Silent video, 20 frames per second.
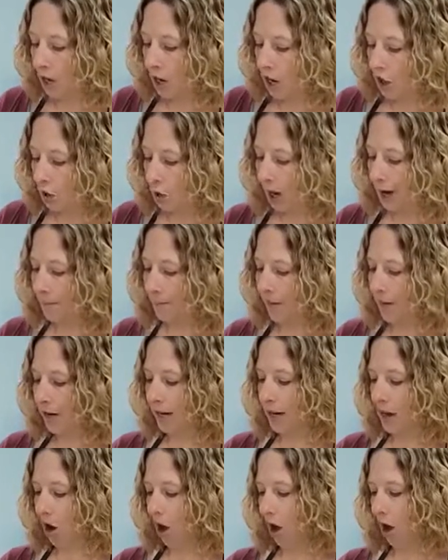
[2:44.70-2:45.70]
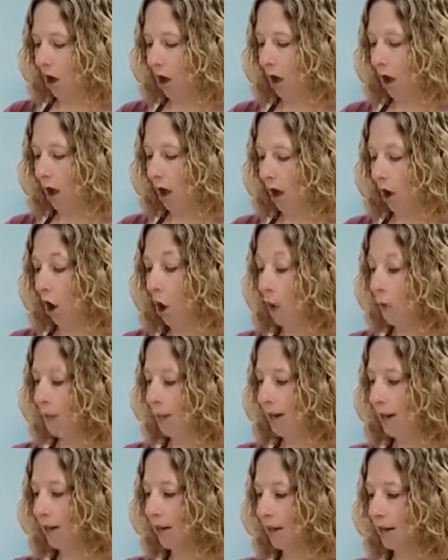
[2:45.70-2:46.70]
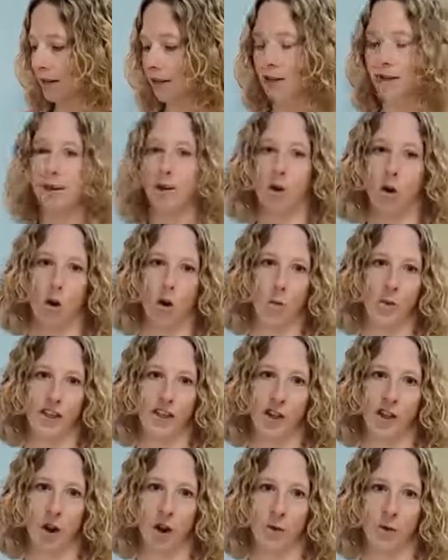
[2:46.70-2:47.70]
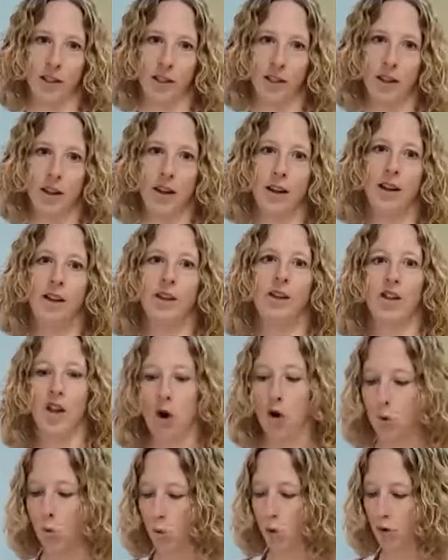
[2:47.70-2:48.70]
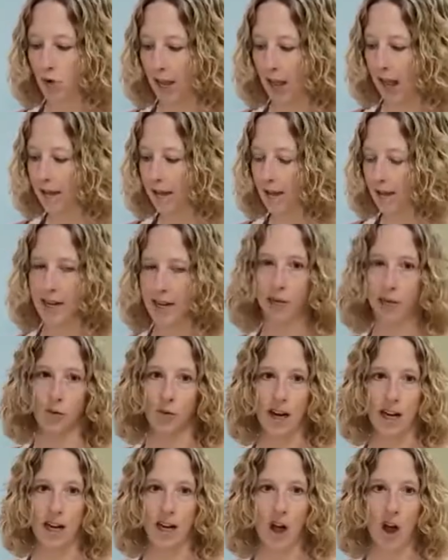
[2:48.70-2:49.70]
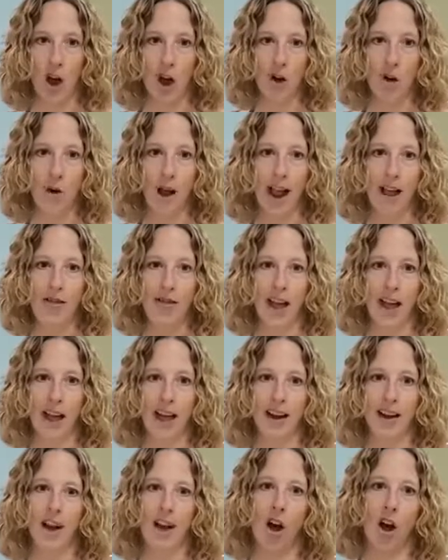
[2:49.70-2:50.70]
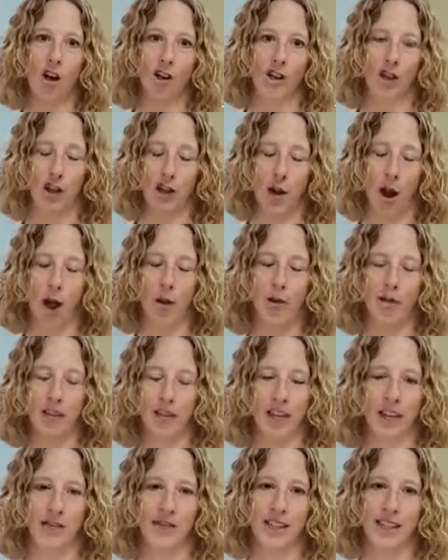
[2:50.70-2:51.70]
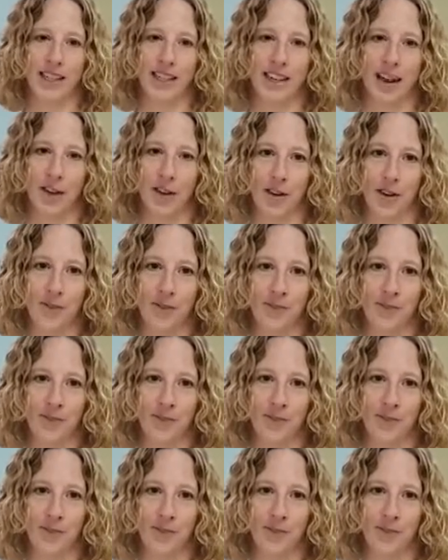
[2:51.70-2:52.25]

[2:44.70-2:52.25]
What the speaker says: cranberry almond whole wheat scones. So we'll get things ready to go, and then I'll show you how everything fits together.